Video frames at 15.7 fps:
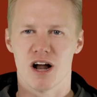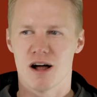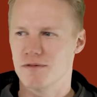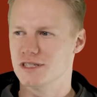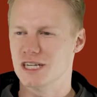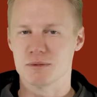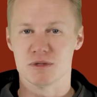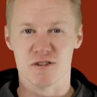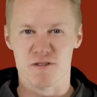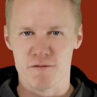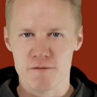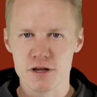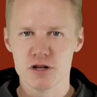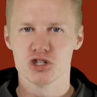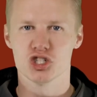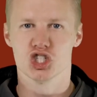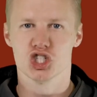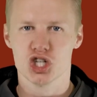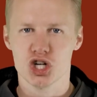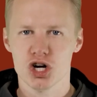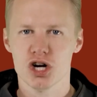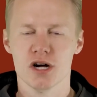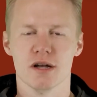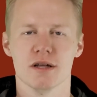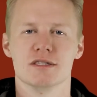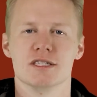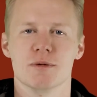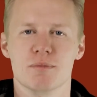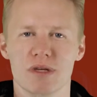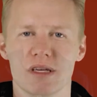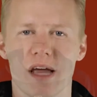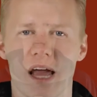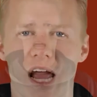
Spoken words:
oftentimes it feels good to be